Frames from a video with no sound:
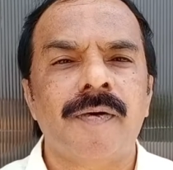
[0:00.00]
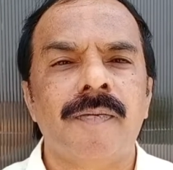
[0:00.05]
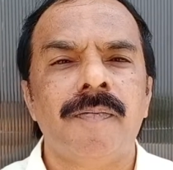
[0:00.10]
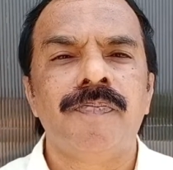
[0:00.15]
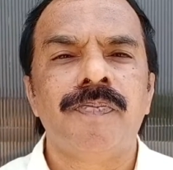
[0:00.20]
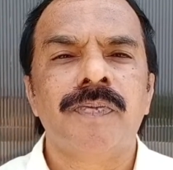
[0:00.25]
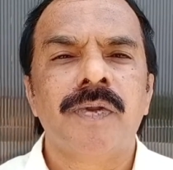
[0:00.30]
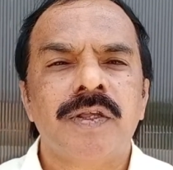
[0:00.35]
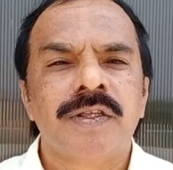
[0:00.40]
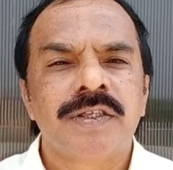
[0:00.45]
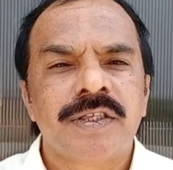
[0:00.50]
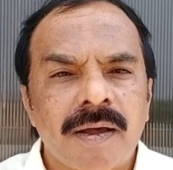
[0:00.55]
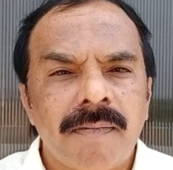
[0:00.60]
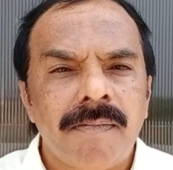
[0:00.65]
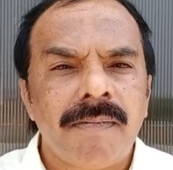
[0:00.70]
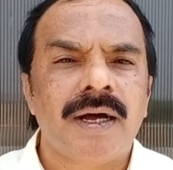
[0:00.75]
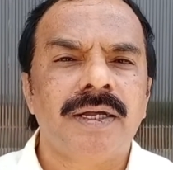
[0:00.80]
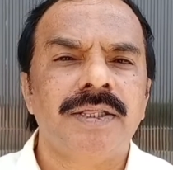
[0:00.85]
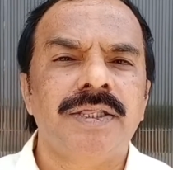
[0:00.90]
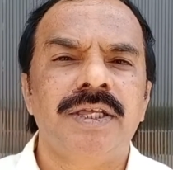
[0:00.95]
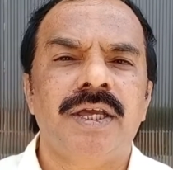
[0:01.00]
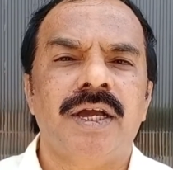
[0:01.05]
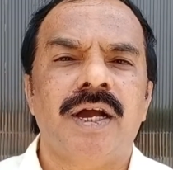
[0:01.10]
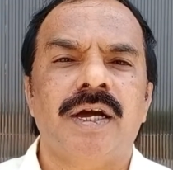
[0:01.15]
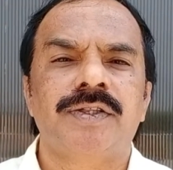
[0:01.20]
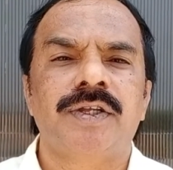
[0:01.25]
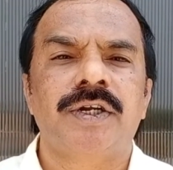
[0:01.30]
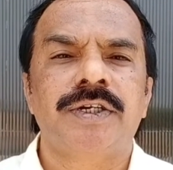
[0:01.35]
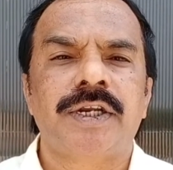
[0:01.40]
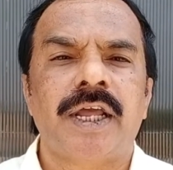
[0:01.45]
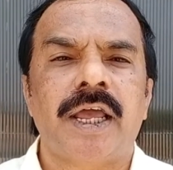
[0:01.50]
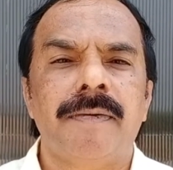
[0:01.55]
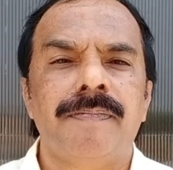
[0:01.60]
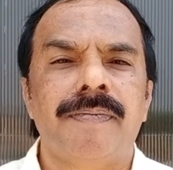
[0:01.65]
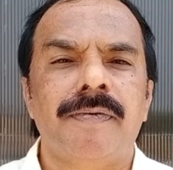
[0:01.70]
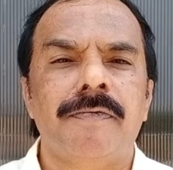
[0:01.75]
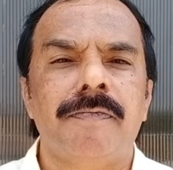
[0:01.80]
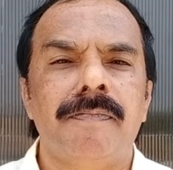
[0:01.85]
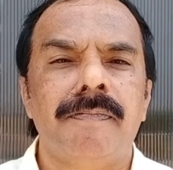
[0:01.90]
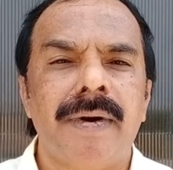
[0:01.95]
from some or the other
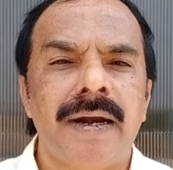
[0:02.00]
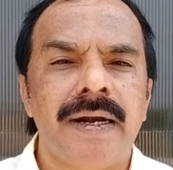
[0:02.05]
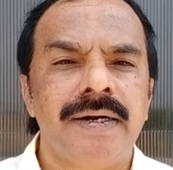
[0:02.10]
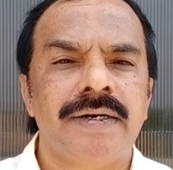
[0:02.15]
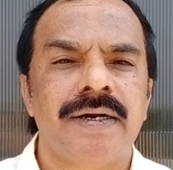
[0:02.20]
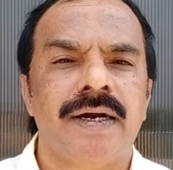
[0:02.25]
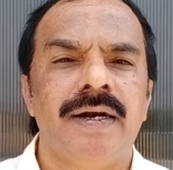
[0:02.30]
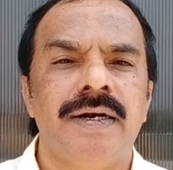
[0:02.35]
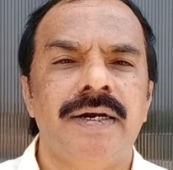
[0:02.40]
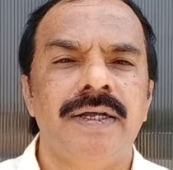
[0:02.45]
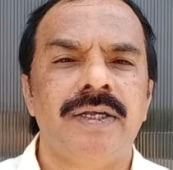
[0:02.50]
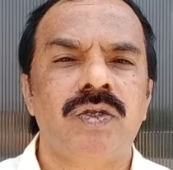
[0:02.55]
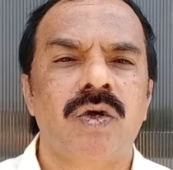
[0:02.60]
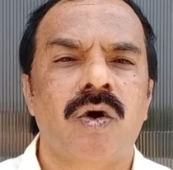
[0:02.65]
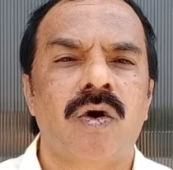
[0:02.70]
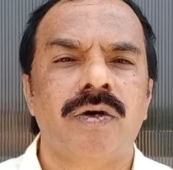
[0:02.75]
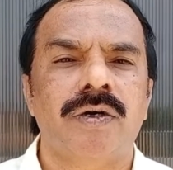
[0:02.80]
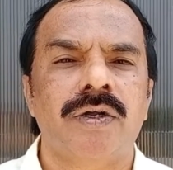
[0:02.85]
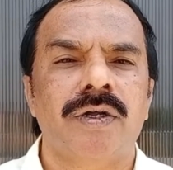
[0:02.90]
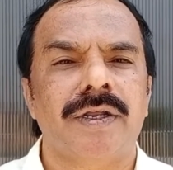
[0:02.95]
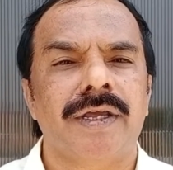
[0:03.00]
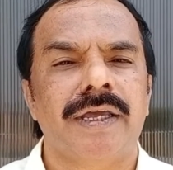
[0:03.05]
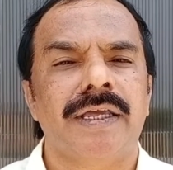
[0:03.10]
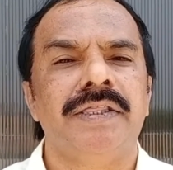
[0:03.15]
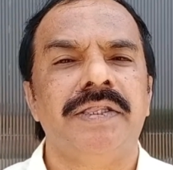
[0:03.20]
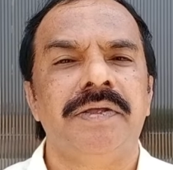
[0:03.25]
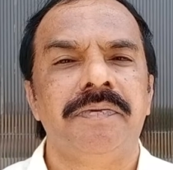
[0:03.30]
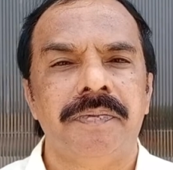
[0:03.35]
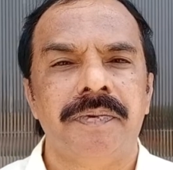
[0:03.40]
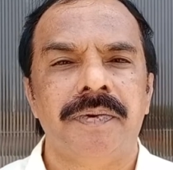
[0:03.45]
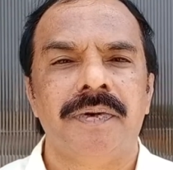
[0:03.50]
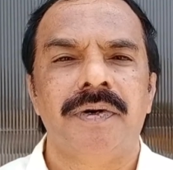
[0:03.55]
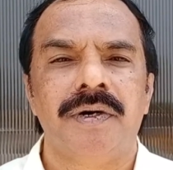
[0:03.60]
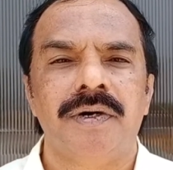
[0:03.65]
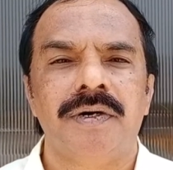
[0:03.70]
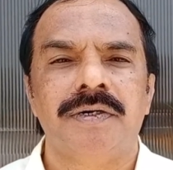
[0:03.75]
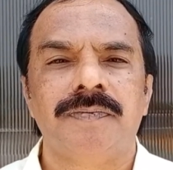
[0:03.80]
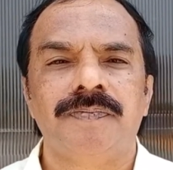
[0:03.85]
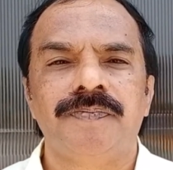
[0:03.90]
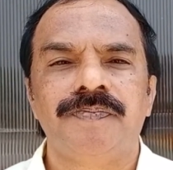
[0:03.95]
type of mental disorder in the
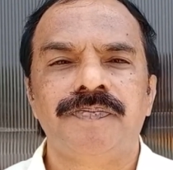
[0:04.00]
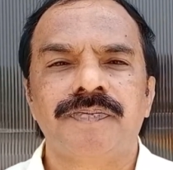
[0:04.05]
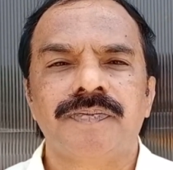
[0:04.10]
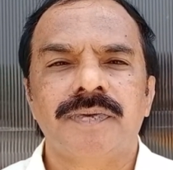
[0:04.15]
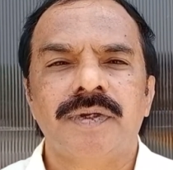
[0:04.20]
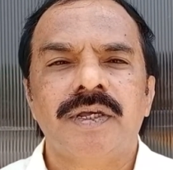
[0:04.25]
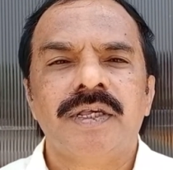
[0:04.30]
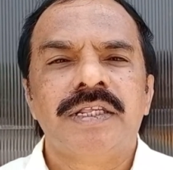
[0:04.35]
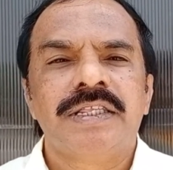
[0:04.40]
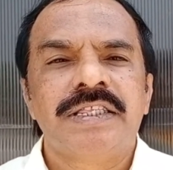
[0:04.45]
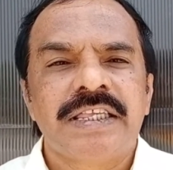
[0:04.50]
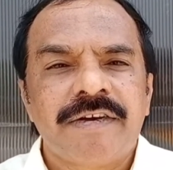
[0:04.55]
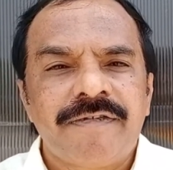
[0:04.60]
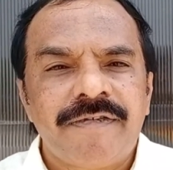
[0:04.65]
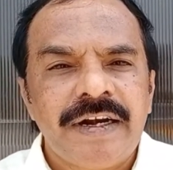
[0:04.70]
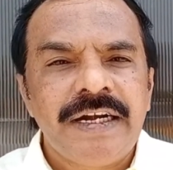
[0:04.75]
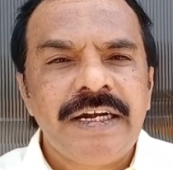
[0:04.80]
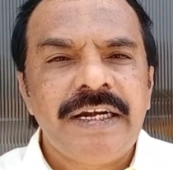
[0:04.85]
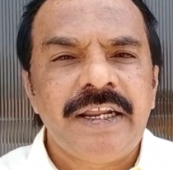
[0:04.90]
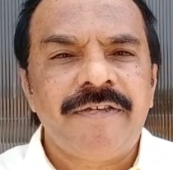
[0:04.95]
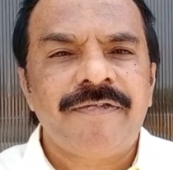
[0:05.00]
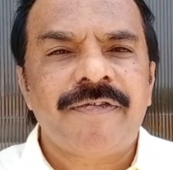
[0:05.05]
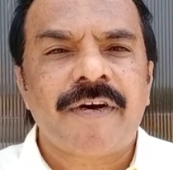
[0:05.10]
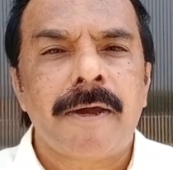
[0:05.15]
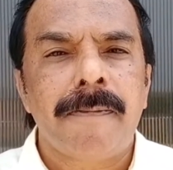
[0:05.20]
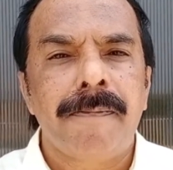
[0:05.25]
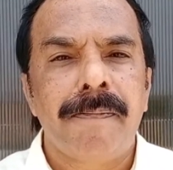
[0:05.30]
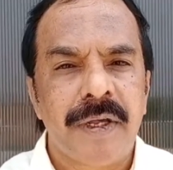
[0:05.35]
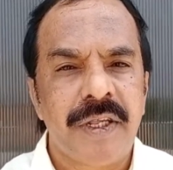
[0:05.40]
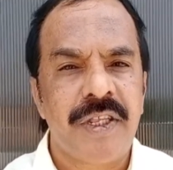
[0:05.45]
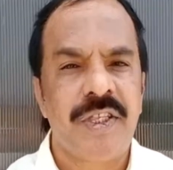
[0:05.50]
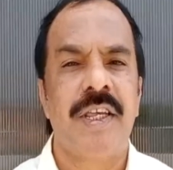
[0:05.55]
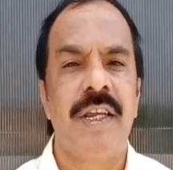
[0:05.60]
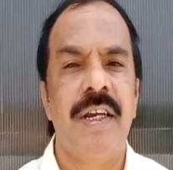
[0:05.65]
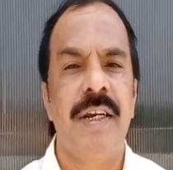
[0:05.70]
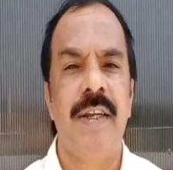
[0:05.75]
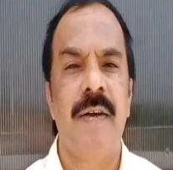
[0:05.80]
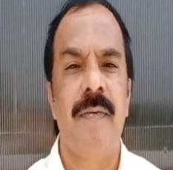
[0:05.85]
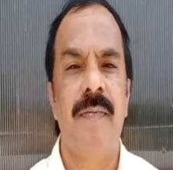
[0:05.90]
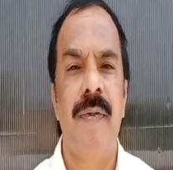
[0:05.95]
world.
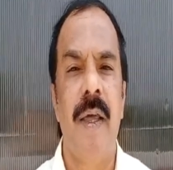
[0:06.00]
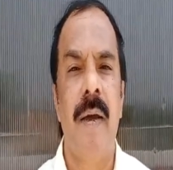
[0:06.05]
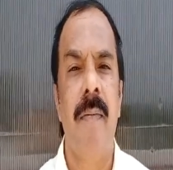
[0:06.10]
75% of